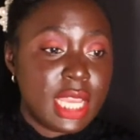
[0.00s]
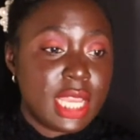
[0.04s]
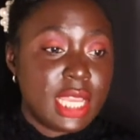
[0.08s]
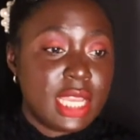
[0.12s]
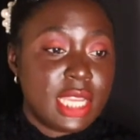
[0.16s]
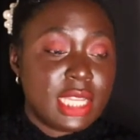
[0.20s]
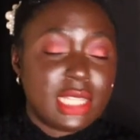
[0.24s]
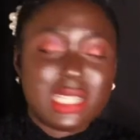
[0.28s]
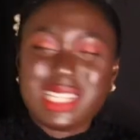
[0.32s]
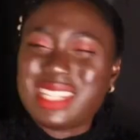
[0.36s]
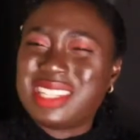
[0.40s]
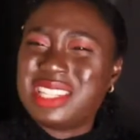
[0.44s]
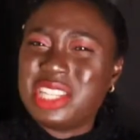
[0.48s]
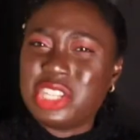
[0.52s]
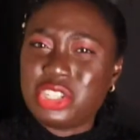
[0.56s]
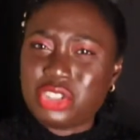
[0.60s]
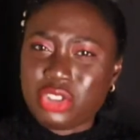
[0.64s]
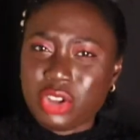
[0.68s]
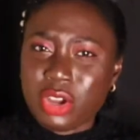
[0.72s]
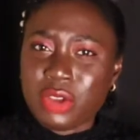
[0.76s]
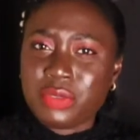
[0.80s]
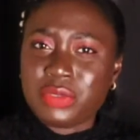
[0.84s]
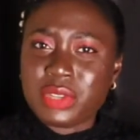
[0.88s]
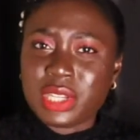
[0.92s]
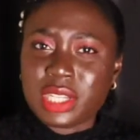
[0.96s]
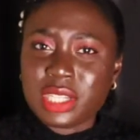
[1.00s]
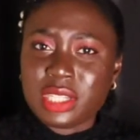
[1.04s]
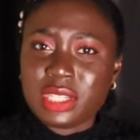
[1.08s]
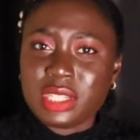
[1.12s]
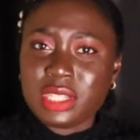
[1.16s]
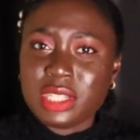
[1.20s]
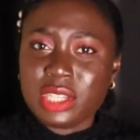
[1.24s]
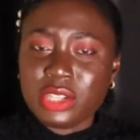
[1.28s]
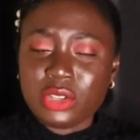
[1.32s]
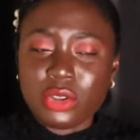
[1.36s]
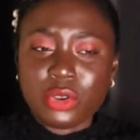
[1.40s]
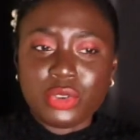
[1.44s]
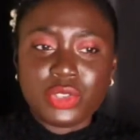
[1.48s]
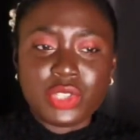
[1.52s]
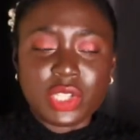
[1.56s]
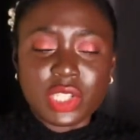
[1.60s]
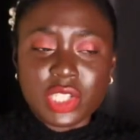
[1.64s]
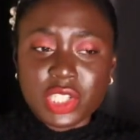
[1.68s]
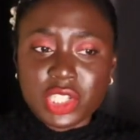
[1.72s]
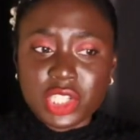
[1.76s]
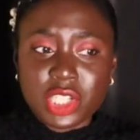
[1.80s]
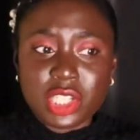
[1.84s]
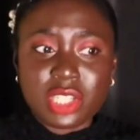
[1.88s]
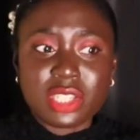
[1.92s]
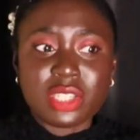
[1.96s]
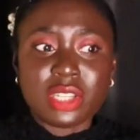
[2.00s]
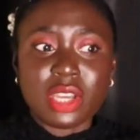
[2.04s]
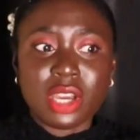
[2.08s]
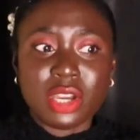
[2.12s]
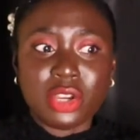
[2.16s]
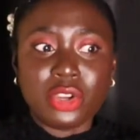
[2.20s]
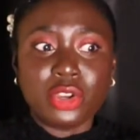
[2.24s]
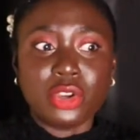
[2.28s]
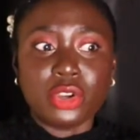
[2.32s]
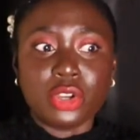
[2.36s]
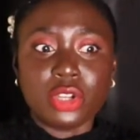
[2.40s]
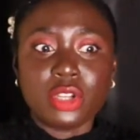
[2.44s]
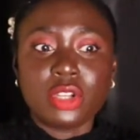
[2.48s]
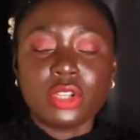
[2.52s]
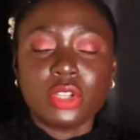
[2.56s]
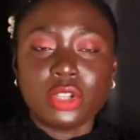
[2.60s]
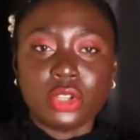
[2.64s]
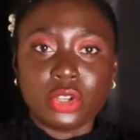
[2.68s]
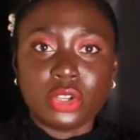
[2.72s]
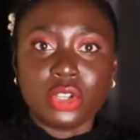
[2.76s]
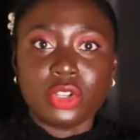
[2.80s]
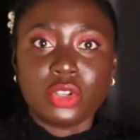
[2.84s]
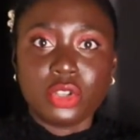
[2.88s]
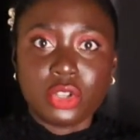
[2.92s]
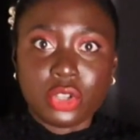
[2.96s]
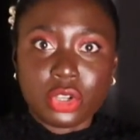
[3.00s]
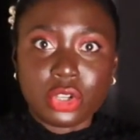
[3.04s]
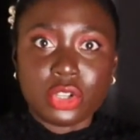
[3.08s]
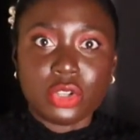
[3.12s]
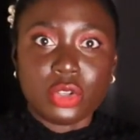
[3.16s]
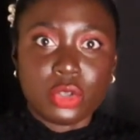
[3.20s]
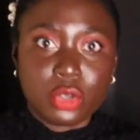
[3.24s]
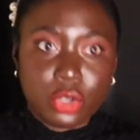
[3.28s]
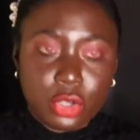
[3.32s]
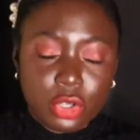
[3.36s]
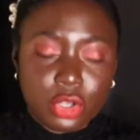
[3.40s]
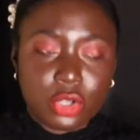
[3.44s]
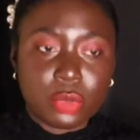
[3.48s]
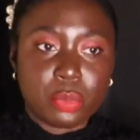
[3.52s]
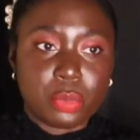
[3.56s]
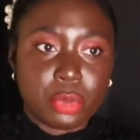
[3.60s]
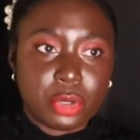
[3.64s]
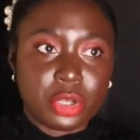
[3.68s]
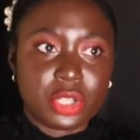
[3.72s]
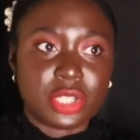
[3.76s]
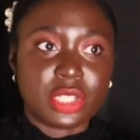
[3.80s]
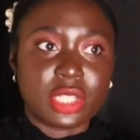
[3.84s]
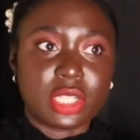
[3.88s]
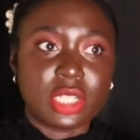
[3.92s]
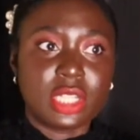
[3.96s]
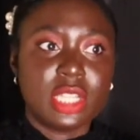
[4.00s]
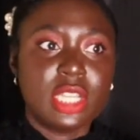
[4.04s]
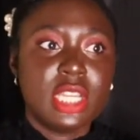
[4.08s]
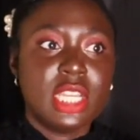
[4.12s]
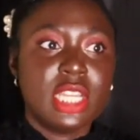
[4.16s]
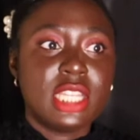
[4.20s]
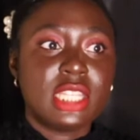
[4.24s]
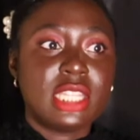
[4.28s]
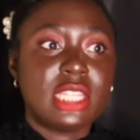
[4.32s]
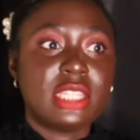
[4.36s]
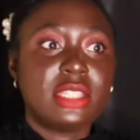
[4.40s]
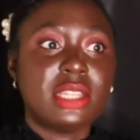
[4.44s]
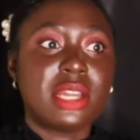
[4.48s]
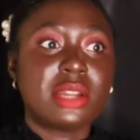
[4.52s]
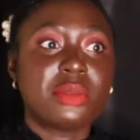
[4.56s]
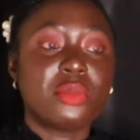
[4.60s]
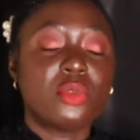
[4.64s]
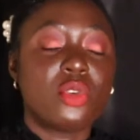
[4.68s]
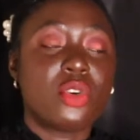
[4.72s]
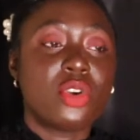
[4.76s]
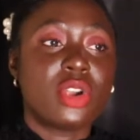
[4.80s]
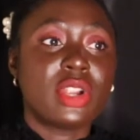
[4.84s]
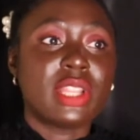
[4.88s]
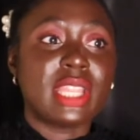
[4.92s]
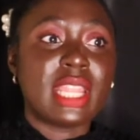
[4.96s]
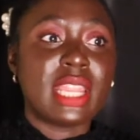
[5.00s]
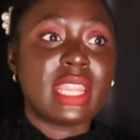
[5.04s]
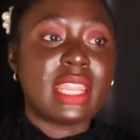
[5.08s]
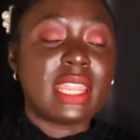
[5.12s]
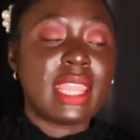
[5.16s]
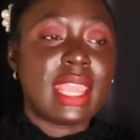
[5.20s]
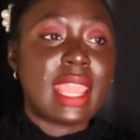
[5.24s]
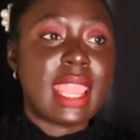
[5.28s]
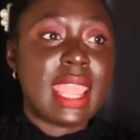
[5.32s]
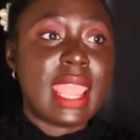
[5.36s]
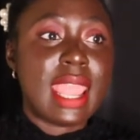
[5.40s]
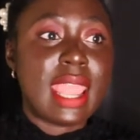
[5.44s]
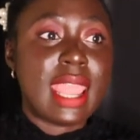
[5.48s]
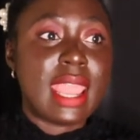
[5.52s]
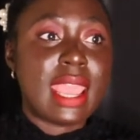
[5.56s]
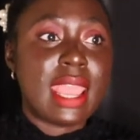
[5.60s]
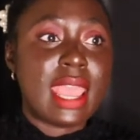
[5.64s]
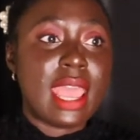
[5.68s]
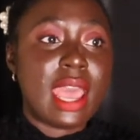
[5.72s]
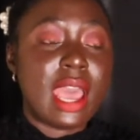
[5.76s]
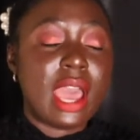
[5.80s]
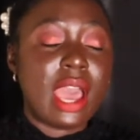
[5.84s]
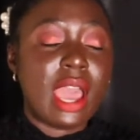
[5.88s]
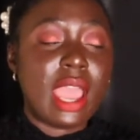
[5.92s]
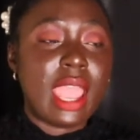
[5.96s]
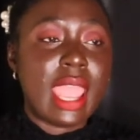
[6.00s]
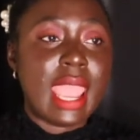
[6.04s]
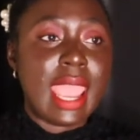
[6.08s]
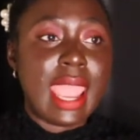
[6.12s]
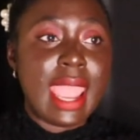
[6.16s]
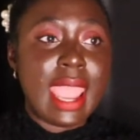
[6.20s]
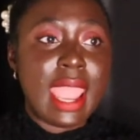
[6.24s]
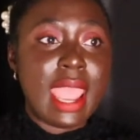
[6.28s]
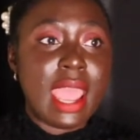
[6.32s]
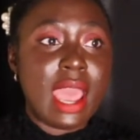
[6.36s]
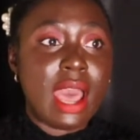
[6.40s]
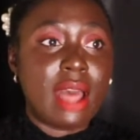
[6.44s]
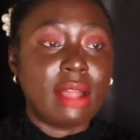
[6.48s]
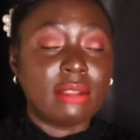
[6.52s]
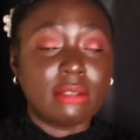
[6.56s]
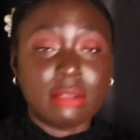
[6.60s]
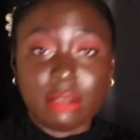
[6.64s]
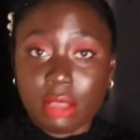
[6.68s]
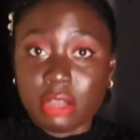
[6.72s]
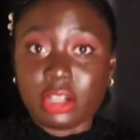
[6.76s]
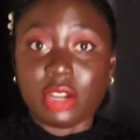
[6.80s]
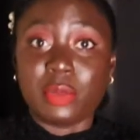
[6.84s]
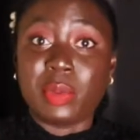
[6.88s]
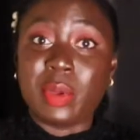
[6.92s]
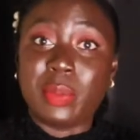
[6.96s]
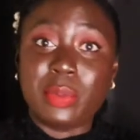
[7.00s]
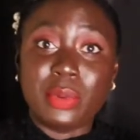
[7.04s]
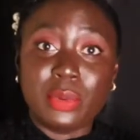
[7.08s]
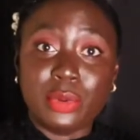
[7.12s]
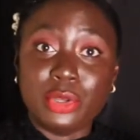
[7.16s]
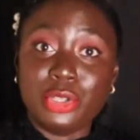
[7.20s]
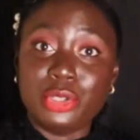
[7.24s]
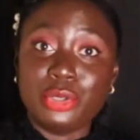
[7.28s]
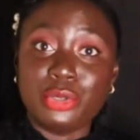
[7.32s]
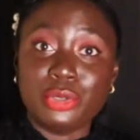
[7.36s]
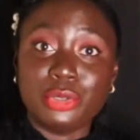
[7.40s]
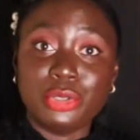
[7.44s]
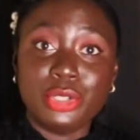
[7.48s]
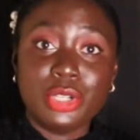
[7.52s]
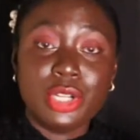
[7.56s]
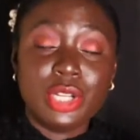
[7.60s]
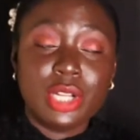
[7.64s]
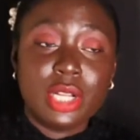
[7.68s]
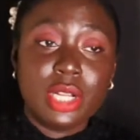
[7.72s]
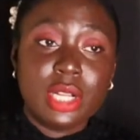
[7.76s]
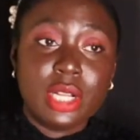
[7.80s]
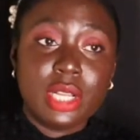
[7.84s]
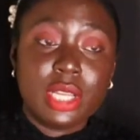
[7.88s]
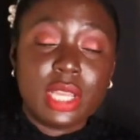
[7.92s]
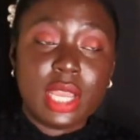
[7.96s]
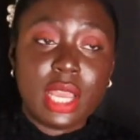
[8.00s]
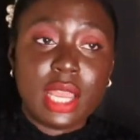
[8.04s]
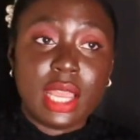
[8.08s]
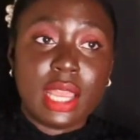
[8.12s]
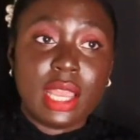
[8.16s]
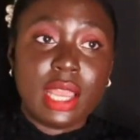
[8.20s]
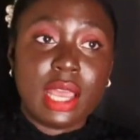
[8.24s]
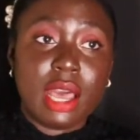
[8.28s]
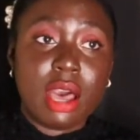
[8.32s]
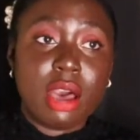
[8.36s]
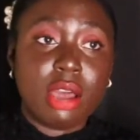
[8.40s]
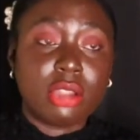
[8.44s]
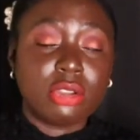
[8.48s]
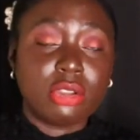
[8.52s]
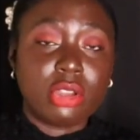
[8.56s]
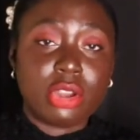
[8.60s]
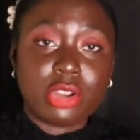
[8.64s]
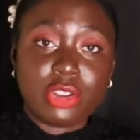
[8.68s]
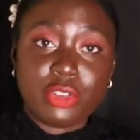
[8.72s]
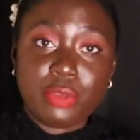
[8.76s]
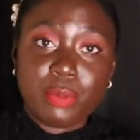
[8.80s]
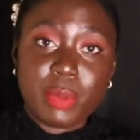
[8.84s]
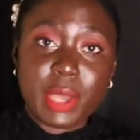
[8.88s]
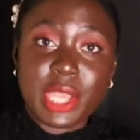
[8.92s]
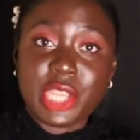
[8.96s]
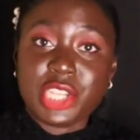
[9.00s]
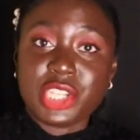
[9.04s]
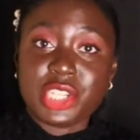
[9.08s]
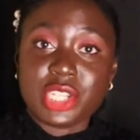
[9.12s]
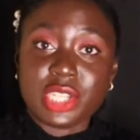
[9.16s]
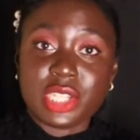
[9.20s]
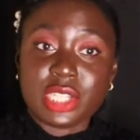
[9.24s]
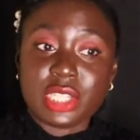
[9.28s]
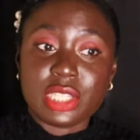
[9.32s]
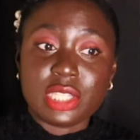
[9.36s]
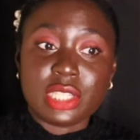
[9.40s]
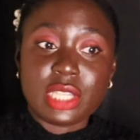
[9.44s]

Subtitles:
She's deserved it. You know, she's just a good person. She's done more than a lot of people would do. A lot of patients.